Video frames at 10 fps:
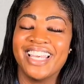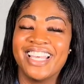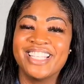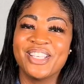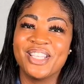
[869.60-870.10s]

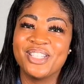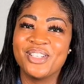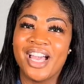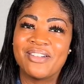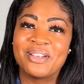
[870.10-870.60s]
So that you
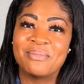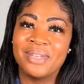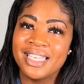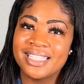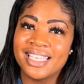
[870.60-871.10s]
have an
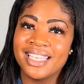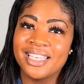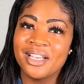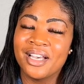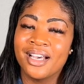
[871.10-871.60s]
amazing
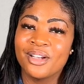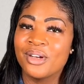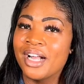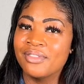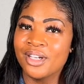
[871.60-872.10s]

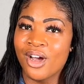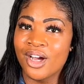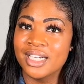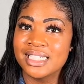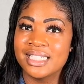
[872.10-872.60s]
graphic
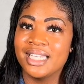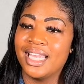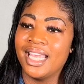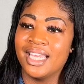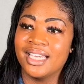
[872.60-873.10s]
art,
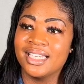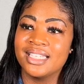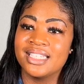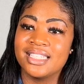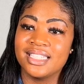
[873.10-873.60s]

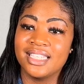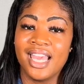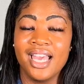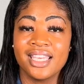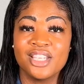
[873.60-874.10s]
and
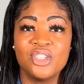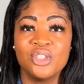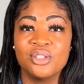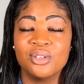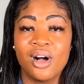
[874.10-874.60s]
yeah, get
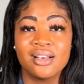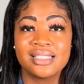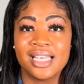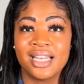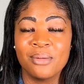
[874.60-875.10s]
you all
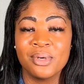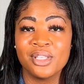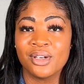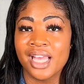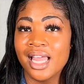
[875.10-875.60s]
set up with
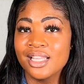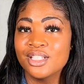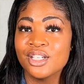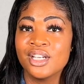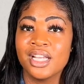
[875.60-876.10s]
your
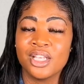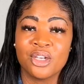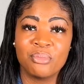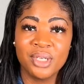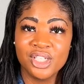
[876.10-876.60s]
calendar and
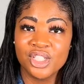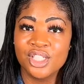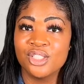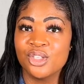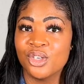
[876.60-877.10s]
your
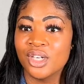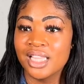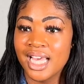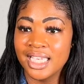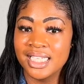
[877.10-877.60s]
pitches to your
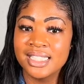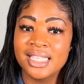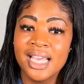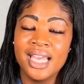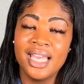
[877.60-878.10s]
clients,
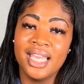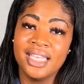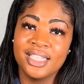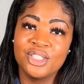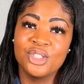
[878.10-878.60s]
and
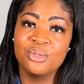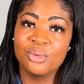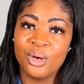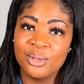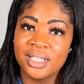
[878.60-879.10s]
get you
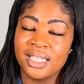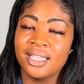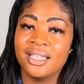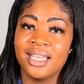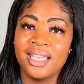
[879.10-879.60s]

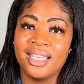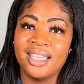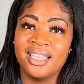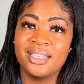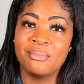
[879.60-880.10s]
rolling
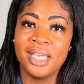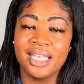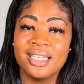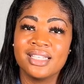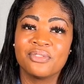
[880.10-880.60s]
in making
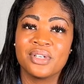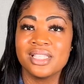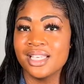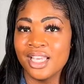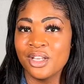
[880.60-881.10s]
a difference
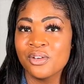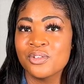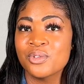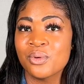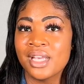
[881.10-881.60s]
and getting your
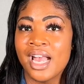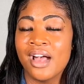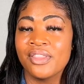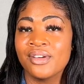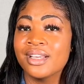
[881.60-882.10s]
story
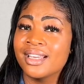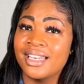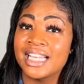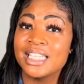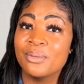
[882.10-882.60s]
out there and
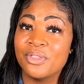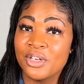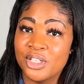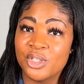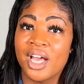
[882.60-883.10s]
connecting with your
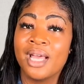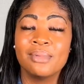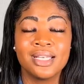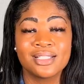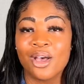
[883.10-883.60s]
tribe
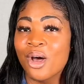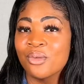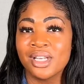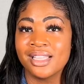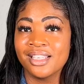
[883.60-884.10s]
that is
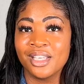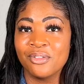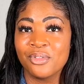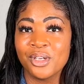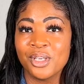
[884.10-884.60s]
already looking
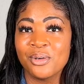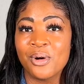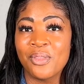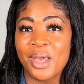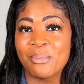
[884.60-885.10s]
for you
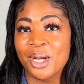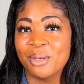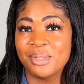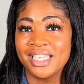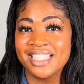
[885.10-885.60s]
on that
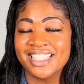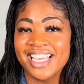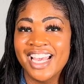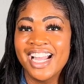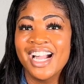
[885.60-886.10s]
marketplace.
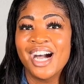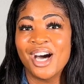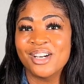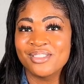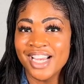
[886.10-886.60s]

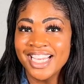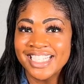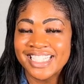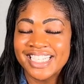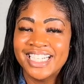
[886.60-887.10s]
All right.